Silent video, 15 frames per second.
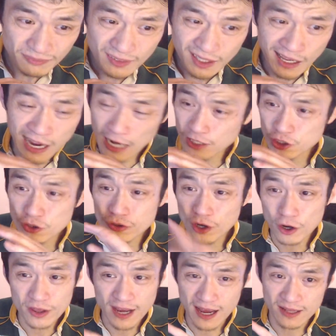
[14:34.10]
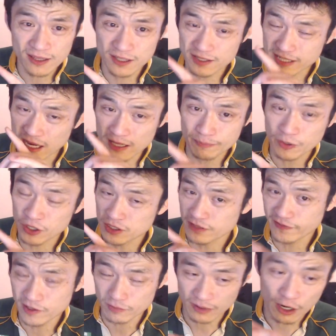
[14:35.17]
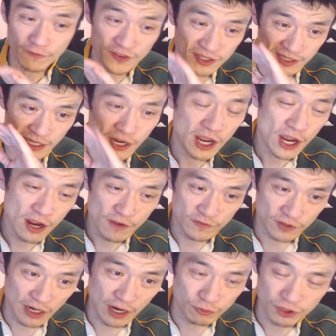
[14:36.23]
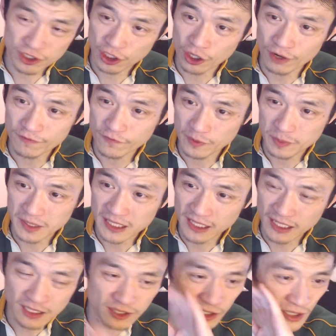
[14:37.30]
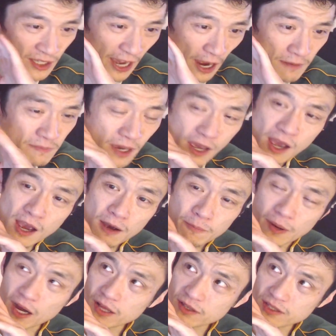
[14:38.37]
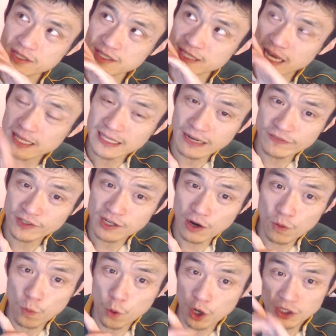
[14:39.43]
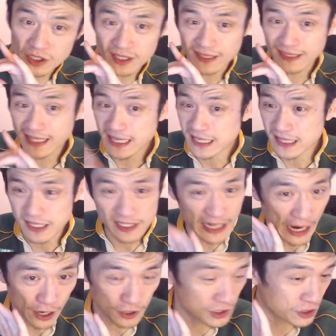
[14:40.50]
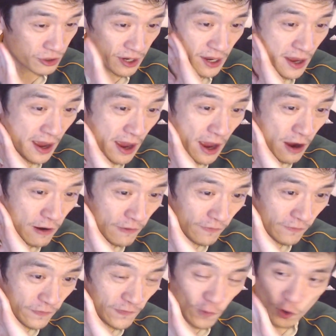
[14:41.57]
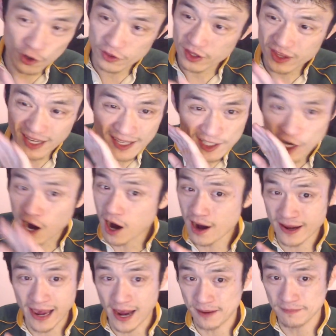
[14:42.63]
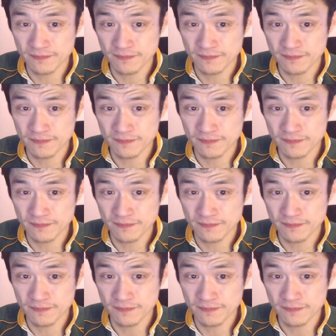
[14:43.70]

I do know that because of the, obviously, return from the kicking game, but South Africa was leading the territory for the entire game.